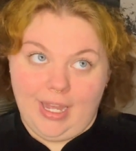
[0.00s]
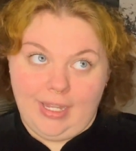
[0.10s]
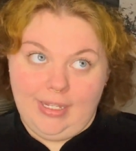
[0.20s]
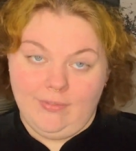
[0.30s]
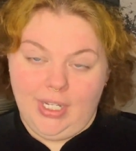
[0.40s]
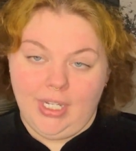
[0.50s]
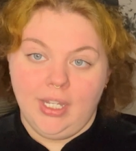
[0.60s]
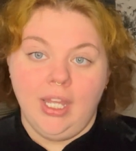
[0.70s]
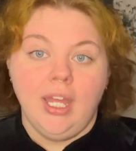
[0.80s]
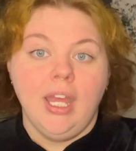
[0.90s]
evening.
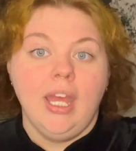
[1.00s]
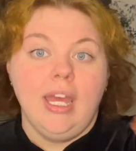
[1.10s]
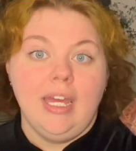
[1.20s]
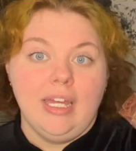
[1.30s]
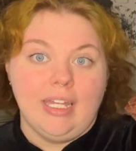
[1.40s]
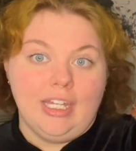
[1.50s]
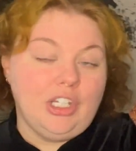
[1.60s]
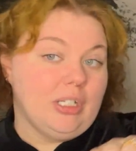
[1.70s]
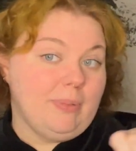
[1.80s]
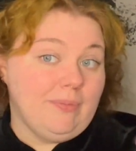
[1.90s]
It
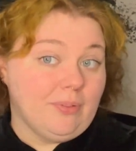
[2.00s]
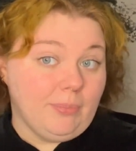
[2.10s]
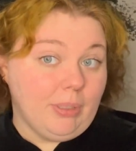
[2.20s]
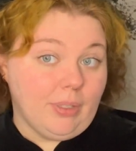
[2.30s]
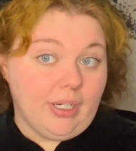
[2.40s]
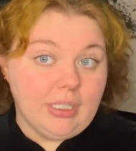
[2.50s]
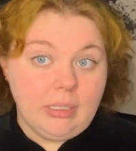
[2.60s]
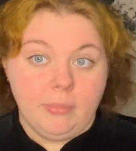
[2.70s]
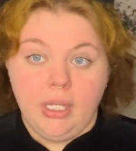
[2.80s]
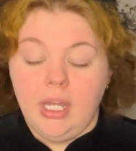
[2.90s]
could have been for me wearing them.